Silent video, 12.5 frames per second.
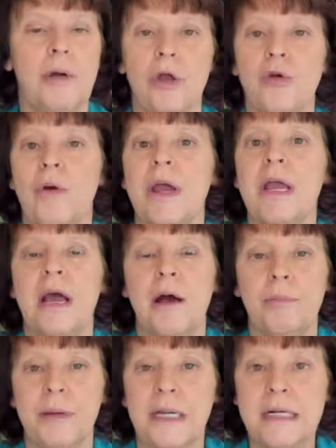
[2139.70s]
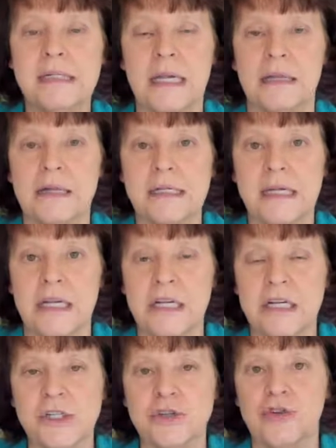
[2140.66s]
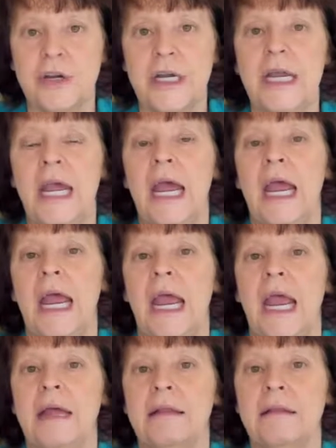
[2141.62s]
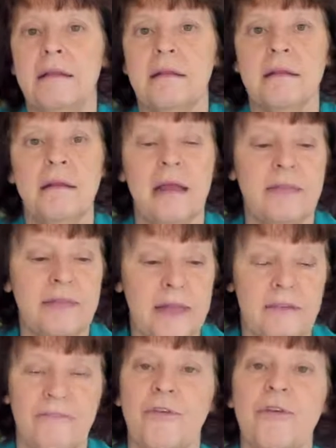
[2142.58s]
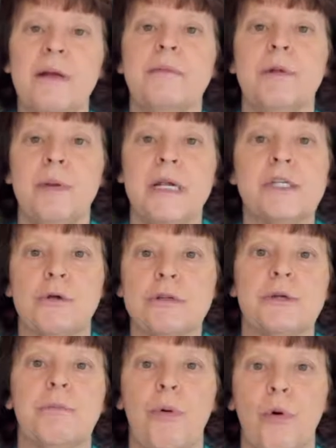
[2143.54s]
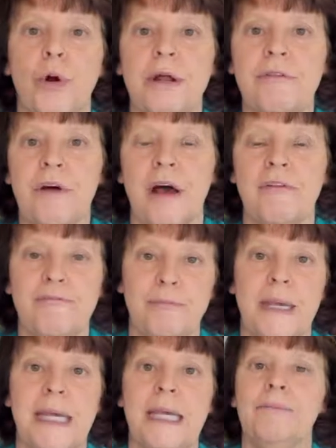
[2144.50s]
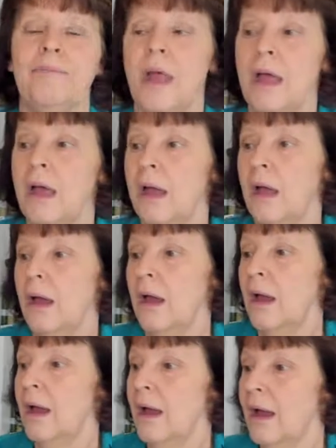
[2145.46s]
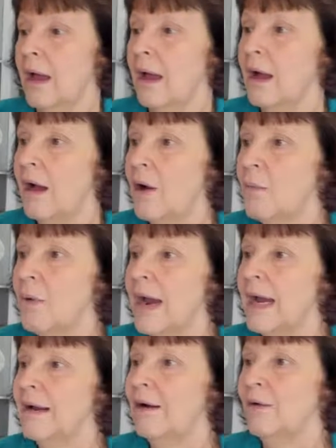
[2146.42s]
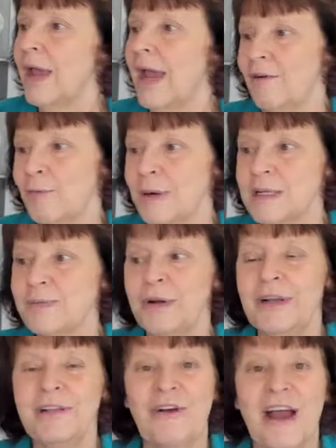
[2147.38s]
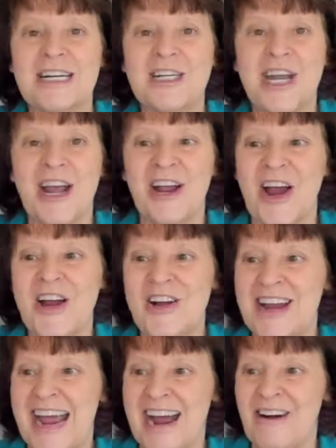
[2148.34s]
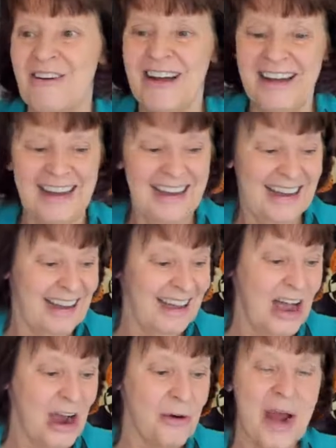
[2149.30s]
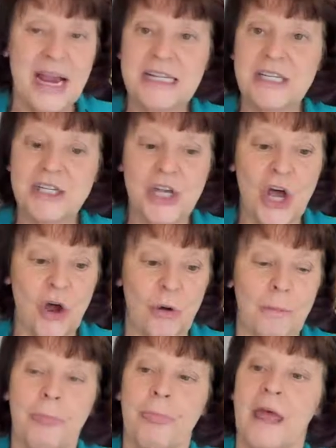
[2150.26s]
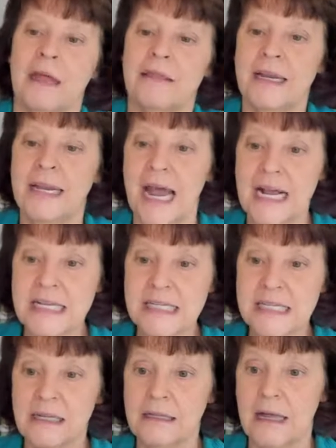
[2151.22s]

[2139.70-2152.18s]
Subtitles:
great companies in this industry, and for them to be so supportive of me. All right. Oh, yeah. Everybody's putting in their hashtag garden now. All right, so the next